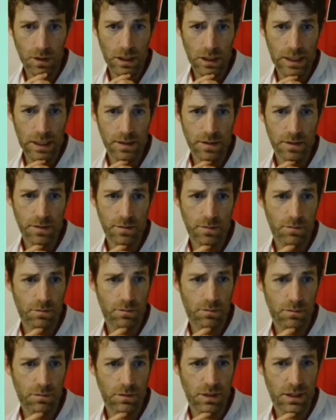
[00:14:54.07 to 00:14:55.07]
It's
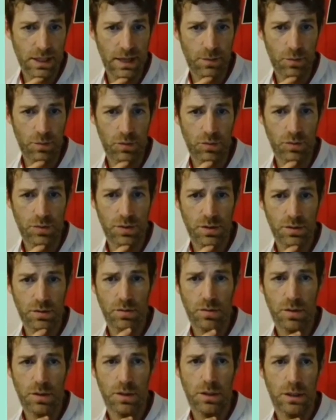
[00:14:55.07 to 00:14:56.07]
enabled
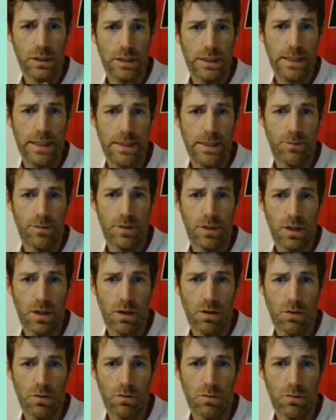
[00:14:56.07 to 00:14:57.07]
him to
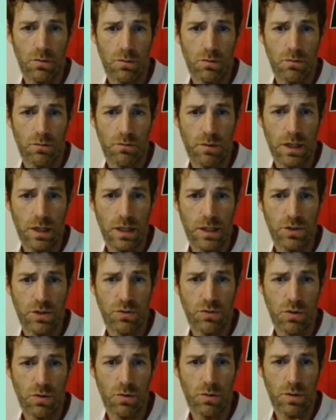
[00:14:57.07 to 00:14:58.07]
go really
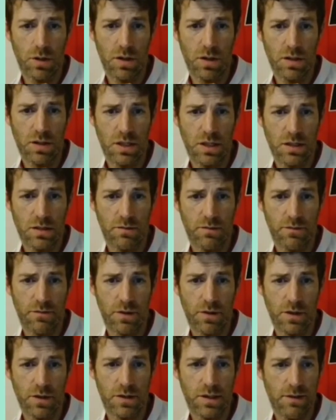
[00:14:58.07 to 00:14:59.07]
strong with a consistent
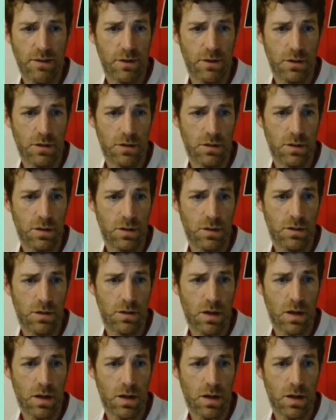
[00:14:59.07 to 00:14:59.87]
front seven, and